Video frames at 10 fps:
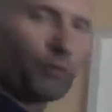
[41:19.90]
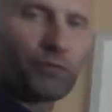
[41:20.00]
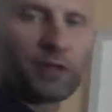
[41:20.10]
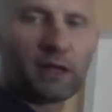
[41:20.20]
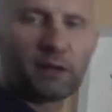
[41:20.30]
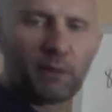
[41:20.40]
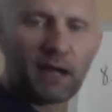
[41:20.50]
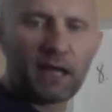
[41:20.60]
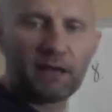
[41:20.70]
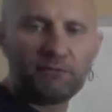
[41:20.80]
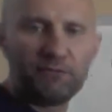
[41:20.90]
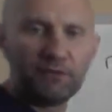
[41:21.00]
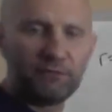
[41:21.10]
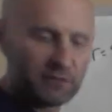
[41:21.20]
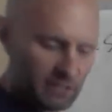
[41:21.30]
whole thing by
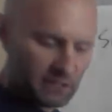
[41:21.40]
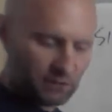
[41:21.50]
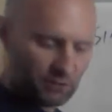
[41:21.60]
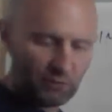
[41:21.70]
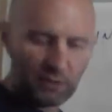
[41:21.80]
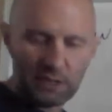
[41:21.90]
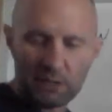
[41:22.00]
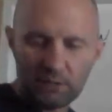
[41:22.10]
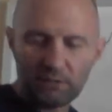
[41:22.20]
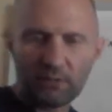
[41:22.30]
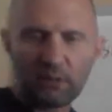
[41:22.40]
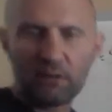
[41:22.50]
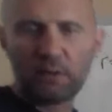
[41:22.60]
15 degrees.